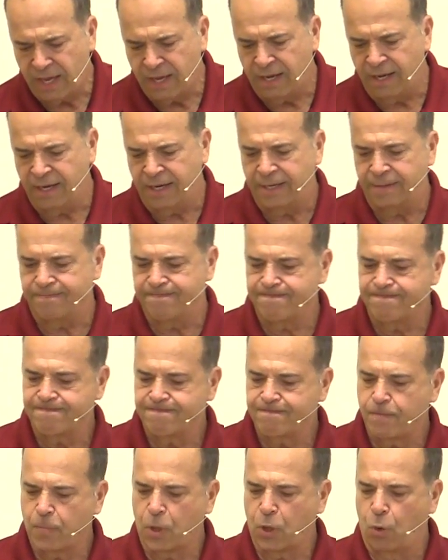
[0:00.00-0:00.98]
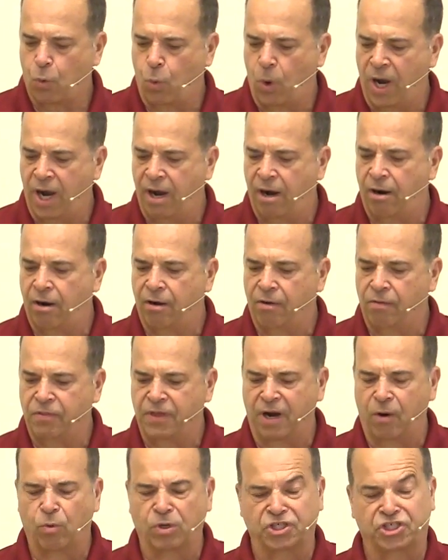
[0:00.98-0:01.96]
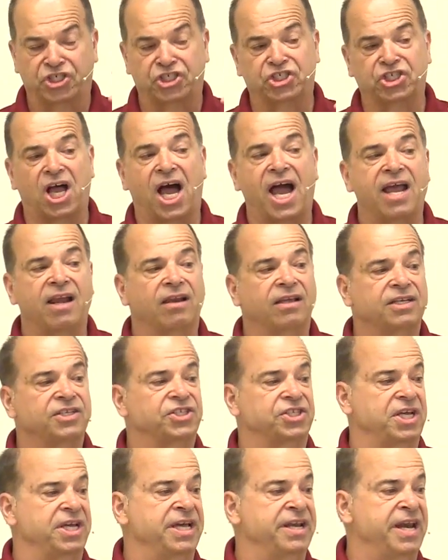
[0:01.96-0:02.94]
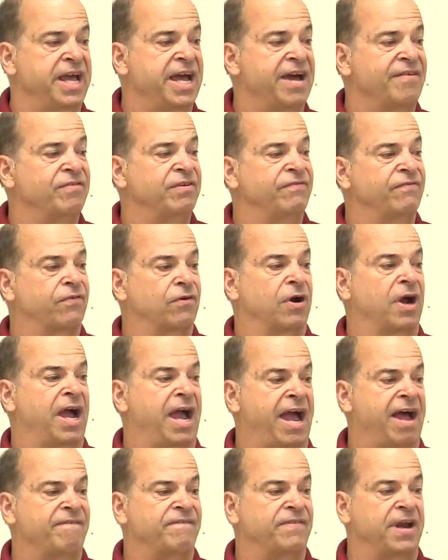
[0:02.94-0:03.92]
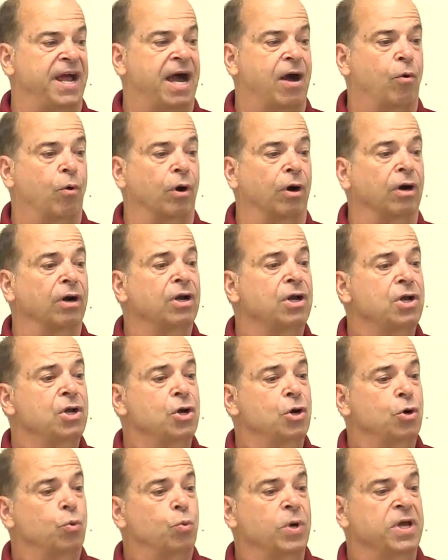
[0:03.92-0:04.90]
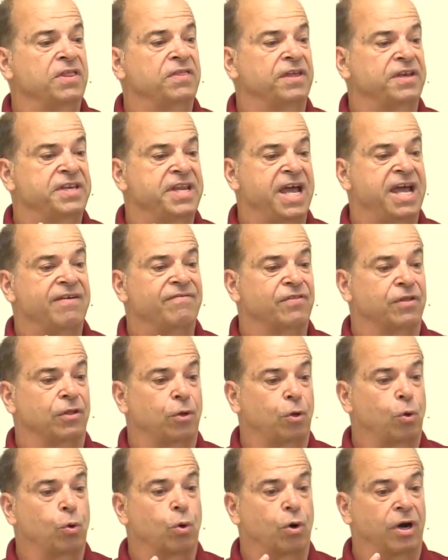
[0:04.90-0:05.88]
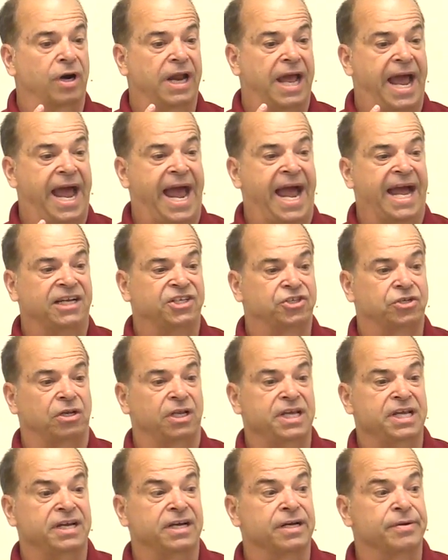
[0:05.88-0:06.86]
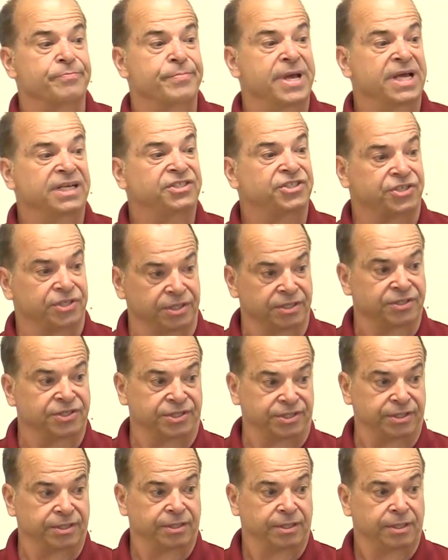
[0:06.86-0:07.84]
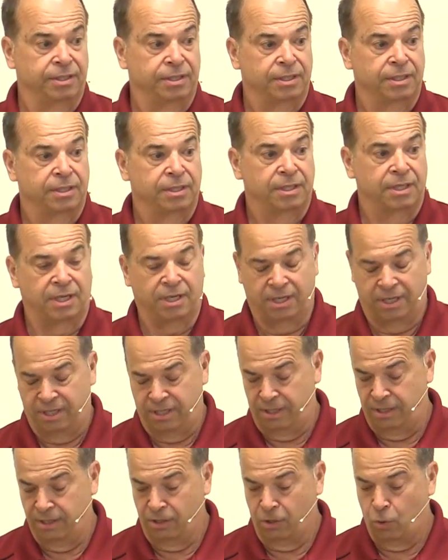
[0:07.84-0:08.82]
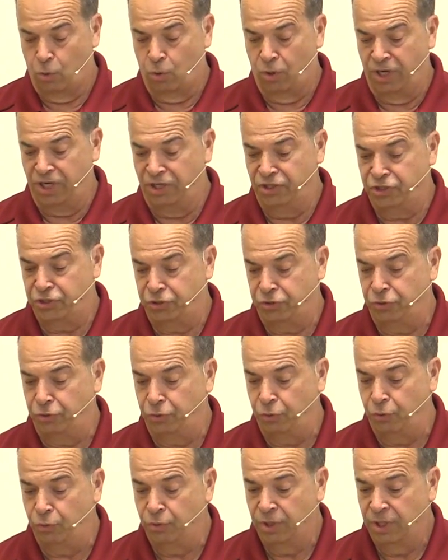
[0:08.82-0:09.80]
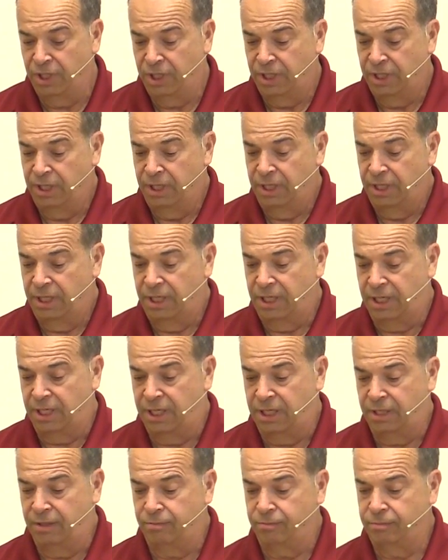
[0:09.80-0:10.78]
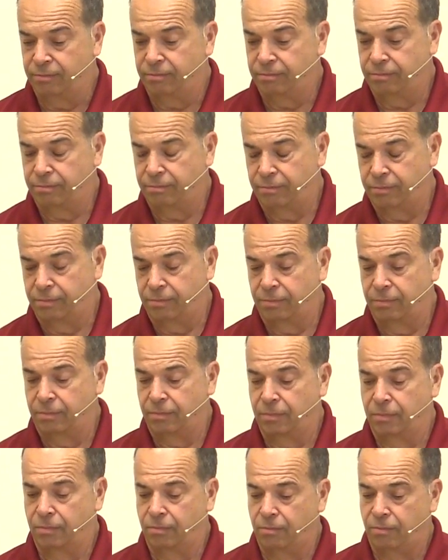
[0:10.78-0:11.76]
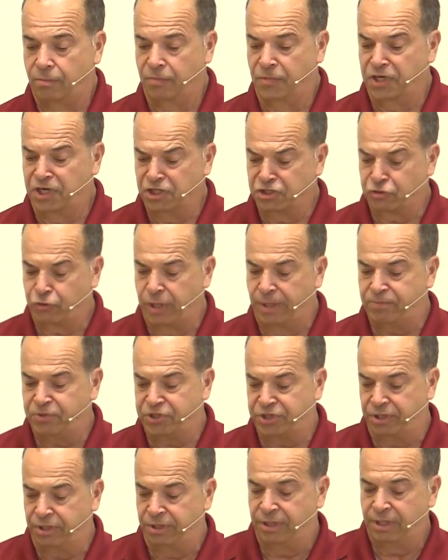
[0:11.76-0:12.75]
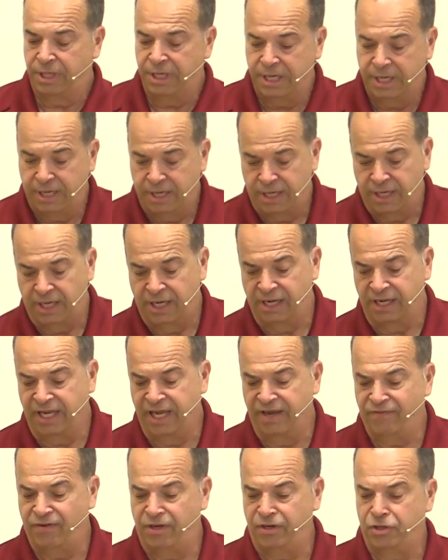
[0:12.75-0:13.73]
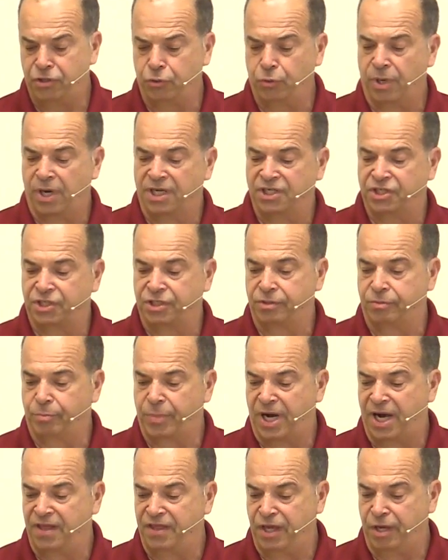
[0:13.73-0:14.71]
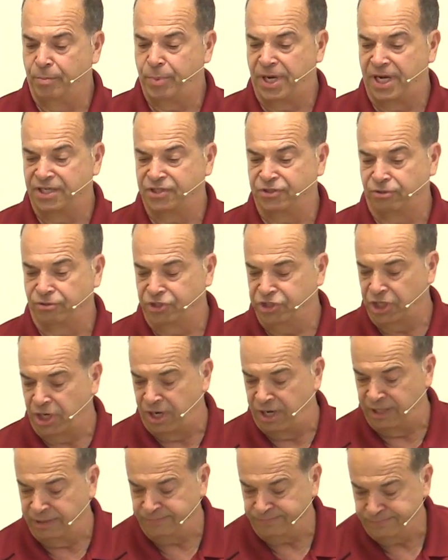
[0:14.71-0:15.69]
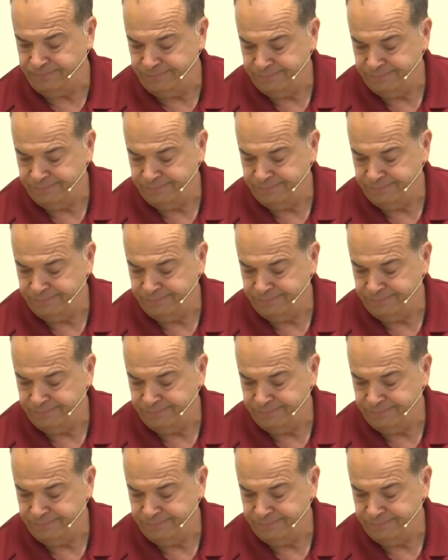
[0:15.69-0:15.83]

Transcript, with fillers: um, where there was silence in heaven for a half an hour when the day of the Lord actually commences, uh, according to uh, the description uh, given to us by the Apostle John.